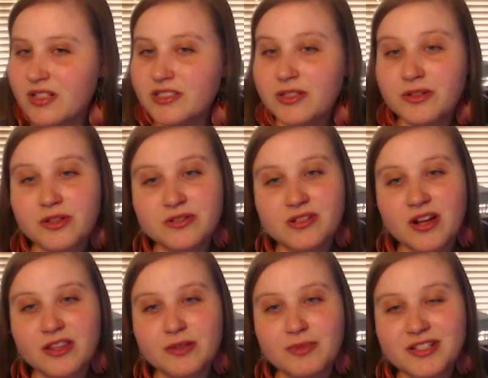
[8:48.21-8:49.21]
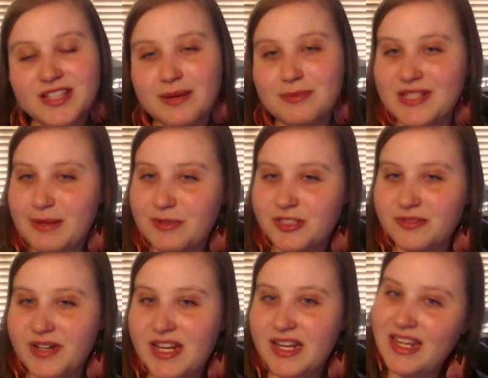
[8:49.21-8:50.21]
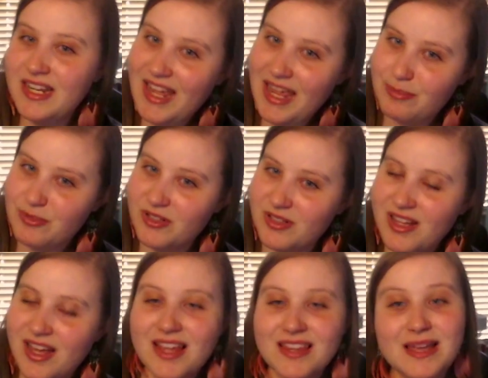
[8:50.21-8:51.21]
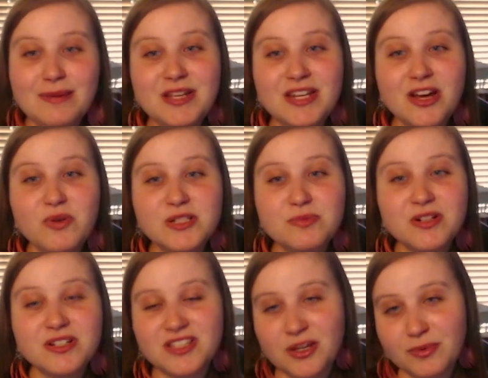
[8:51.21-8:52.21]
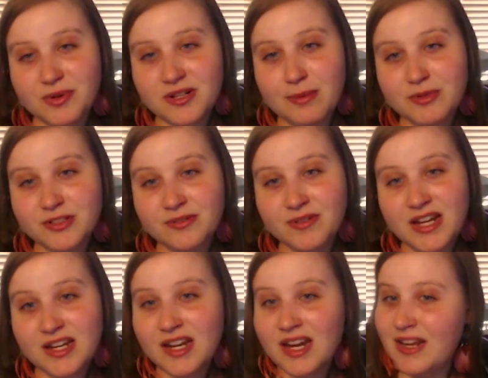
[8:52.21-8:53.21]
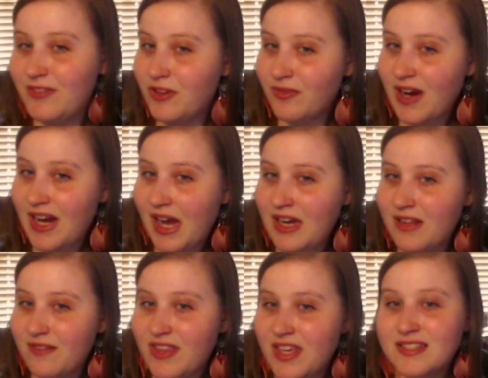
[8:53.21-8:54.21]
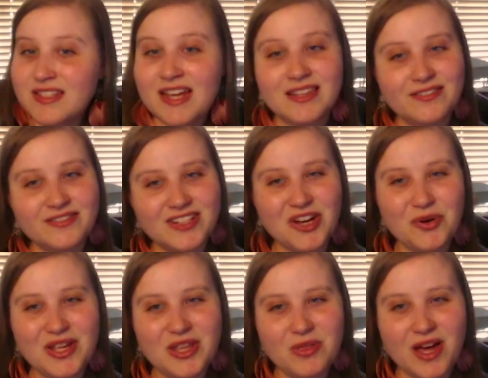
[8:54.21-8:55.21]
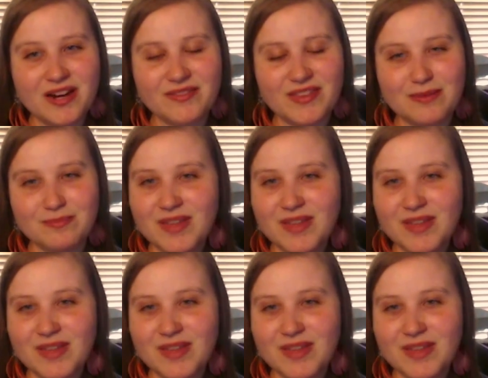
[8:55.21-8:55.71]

So those are all the books I was able to read in April. Let me know which books you were able to read, and if you read any of these, I'd love to know what you thought of them.